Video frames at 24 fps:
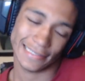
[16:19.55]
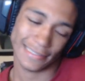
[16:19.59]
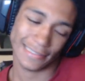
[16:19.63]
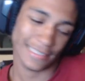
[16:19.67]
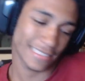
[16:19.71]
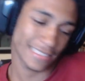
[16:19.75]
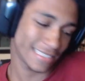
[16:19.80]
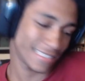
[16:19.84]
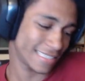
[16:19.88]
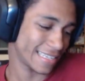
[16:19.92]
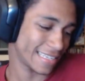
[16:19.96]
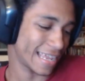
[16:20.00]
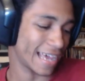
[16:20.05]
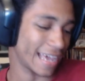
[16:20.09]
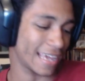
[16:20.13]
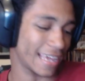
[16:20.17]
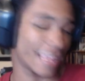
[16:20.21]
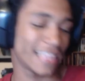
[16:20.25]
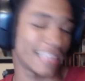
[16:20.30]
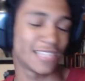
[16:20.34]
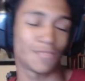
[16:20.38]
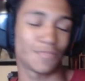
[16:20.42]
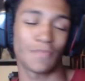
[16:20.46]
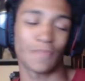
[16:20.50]
not.
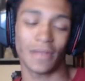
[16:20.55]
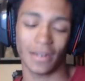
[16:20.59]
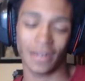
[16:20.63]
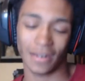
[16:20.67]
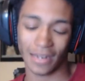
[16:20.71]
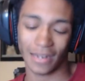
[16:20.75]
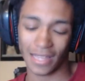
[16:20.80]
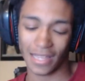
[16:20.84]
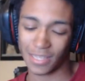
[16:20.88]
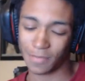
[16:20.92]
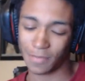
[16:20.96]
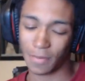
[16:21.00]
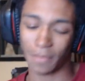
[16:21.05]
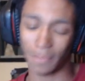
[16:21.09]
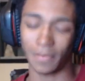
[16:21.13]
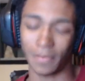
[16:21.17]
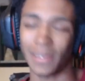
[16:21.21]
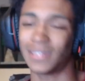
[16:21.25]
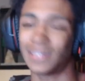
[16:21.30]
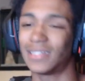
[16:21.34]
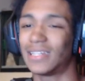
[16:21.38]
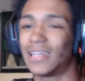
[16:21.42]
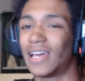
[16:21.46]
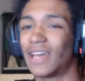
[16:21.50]
It's been played
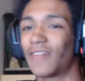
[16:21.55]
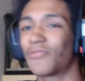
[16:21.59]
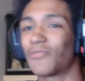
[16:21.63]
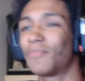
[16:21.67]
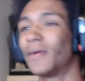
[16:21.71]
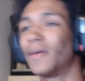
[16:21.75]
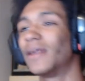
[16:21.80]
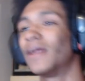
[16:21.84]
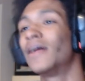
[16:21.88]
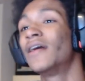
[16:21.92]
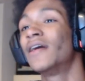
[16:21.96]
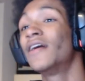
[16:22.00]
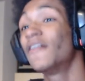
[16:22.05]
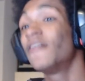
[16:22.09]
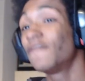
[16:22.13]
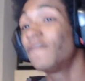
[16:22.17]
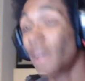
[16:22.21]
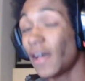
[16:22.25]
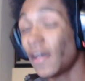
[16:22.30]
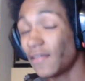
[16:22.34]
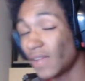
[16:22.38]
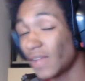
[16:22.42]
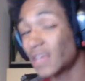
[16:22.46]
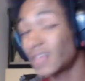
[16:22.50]
to death. But
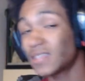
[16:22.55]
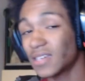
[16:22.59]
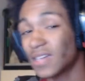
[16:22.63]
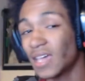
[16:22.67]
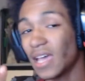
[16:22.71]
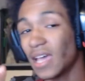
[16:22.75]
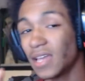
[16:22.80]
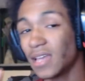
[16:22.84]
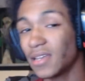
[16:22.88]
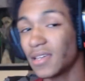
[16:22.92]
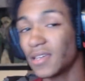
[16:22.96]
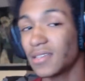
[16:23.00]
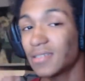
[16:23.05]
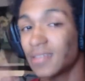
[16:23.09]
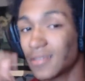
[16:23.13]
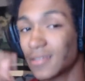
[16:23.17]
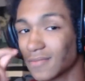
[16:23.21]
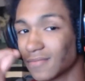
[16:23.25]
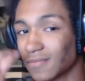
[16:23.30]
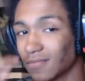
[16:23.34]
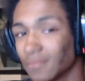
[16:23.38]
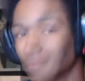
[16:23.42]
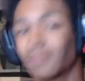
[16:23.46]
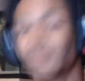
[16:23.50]
Five Nights at Candy's,
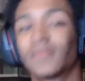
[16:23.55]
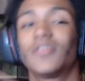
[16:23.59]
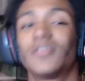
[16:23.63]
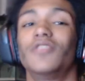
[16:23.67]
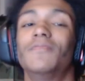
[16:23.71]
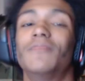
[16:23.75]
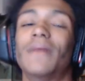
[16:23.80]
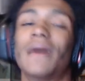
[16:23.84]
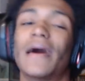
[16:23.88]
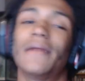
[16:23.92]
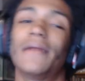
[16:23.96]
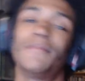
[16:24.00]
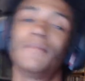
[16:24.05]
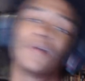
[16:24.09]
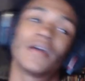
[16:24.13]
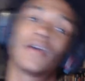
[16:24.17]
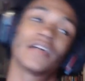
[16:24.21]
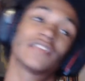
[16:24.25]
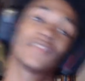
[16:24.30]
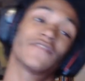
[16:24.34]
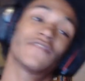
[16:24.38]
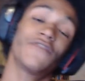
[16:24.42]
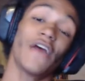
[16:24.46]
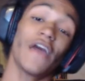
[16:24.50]
you bet, because
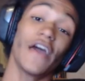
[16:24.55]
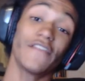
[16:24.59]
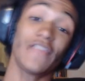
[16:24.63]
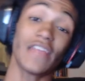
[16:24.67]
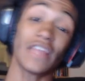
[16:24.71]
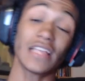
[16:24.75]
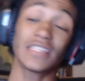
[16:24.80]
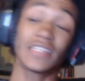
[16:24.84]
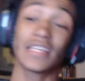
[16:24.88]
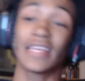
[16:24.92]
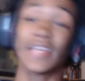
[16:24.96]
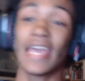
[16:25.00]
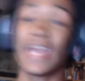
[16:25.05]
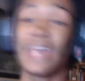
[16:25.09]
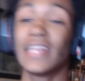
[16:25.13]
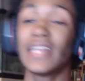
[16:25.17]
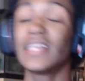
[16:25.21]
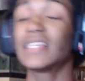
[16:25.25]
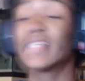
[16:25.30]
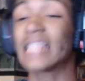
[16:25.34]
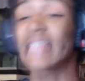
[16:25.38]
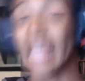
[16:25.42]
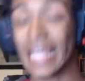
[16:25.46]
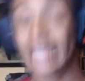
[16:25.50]
Five Nights at Candy's
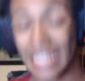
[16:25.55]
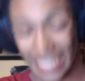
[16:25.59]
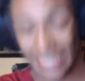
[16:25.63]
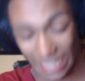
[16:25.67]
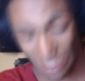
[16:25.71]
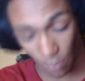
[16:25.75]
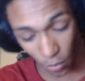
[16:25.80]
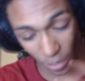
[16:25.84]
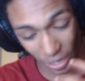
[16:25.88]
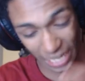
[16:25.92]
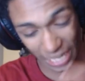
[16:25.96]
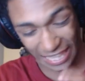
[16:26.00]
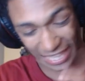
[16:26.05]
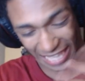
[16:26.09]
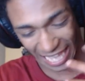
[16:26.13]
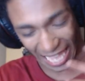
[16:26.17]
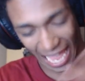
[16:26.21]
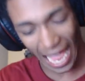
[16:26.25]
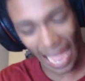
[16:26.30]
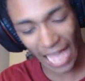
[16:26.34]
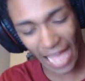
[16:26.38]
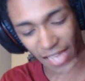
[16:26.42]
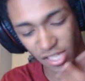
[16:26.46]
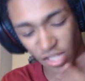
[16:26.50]
is one of the
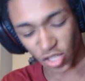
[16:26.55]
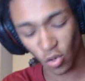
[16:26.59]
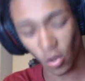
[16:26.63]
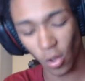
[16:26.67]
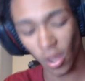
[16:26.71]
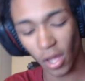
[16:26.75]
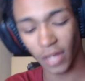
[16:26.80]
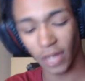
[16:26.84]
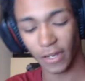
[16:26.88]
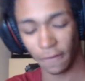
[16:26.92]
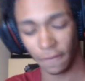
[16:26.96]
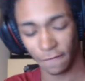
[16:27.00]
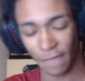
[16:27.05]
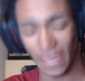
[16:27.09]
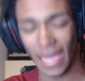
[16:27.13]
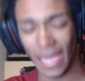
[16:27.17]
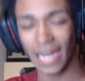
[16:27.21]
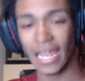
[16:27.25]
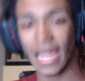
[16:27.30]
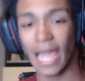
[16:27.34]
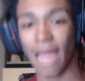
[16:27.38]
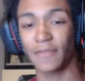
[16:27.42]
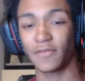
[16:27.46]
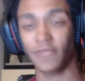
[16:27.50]
highest quality fan
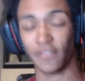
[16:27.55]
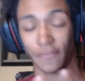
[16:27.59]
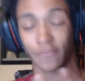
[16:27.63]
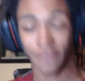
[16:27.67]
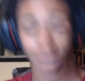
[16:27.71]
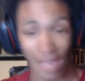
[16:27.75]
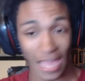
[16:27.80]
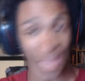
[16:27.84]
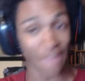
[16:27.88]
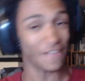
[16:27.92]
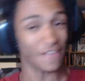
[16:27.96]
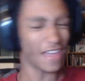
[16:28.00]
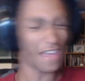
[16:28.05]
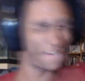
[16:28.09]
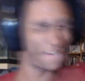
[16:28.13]
games for FNAF I've